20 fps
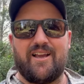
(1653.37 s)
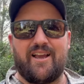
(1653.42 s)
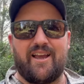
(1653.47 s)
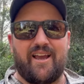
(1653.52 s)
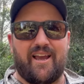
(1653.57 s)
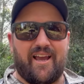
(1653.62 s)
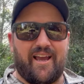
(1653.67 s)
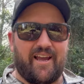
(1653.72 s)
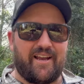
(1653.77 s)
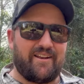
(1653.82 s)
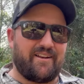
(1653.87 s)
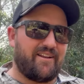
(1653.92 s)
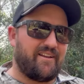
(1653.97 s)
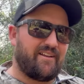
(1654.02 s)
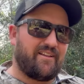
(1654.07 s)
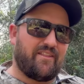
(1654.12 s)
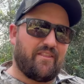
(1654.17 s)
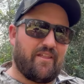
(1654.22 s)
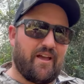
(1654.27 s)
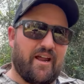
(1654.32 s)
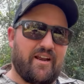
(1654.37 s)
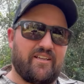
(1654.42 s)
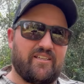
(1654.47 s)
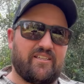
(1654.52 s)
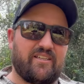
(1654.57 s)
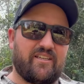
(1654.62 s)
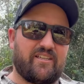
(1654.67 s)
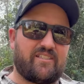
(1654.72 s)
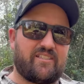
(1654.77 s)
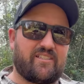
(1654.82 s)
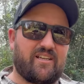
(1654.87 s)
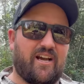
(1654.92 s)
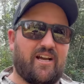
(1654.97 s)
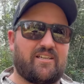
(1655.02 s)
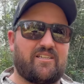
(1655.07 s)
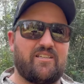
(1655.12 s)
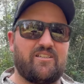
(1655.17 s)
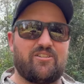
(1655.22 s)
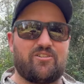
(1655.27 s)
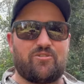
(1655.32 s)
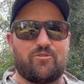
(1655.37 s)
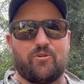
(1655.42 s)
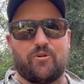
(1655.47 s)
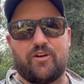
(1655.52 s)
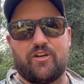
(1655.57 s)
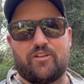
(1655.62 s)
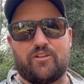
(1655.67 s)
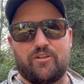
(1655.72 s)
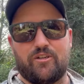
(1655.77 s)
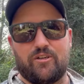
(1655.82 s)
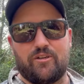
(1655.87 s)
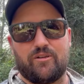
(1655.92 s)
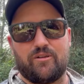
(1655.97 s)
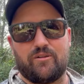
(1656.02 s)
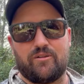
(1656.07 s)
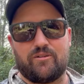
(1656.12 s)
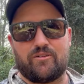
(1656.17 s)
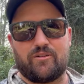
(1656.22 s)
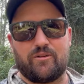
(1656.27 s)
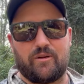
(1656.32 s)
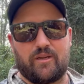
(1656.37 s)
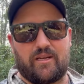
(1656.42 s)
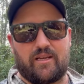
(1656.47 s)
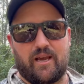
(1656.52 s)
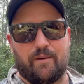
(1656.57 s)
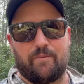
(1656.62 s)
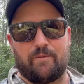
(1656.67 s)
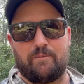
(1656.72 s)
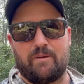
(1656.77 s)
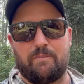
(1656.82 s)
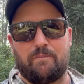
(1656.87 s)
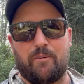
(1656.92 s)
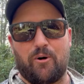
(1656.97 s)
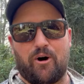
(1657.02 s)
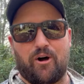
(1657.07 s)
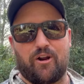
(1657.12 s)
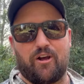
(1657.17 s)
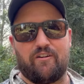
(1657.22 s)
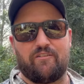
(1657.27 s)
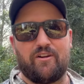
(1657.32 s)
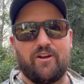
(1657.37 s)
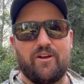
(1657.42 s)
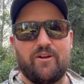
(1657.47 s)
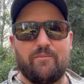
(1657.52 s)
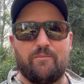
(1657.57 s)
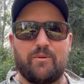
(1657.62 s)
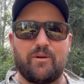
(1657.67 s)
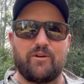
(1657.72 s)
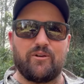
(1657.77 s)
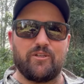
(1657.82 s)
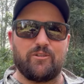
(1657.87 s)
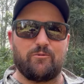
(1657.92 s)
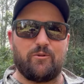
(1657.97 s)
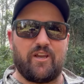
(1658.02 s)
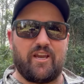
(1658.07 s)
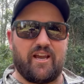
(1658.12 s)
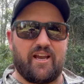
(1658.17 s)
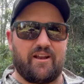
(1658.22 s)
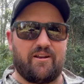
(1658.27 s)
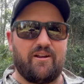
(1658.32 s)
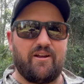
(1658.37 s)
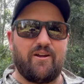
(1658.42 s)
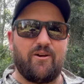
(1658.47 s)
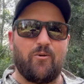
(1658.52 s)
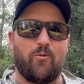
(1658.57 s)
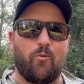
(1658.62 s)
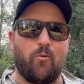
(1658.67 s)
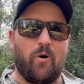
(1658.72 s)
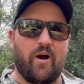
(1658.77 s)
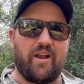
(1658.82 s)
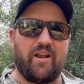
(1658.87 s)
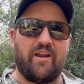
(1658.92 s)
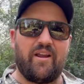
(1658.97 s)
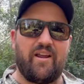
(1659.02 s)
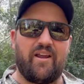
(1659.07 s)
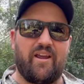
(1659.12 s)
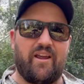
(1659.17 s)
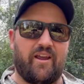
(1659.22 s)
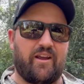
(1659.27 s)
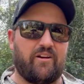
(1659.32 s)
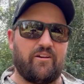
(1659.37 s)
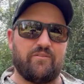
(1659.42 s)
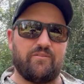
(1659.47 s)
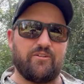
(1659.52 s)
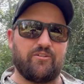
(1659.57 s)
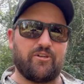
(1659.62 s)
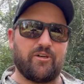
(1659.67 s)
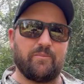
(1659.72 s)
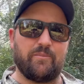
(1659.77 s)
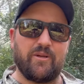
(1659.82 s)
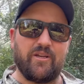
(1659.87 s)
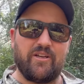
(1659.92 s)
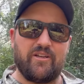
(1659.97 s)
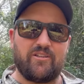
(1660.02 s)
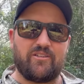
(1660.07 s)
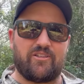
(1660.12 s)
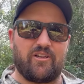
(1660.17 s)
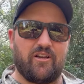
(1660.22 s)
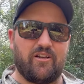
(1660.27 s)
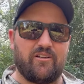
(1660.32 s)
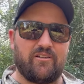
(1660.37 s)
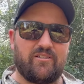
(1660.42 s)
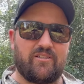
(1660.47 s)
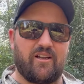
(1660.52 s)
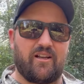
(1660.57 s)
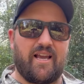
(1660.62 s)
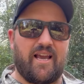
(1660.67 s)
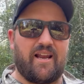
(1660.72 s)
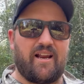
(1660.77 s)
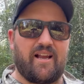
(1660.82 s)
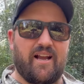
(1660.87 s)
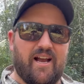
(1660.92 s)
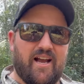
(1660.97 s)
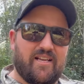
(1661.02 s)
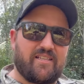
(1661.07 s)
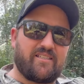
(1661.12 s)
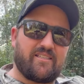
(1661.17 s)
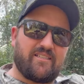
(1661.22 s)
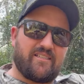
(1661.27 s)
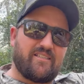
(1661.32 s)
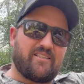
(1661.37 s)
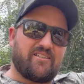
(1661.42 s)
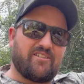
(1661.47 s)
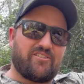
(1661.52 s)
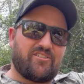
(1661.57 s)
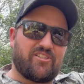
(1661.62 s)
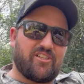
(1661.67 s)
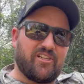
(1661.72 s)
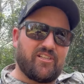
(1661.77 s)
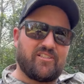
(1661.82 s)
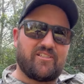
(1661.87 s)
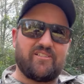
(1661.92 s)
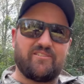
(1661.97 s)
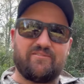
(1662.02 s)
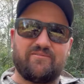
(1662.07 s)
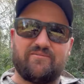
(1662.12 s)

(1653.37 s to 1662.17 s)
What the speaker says: And that is an exciting story to come and be part of, because we had one heck of a trip. So till later guys, cheers.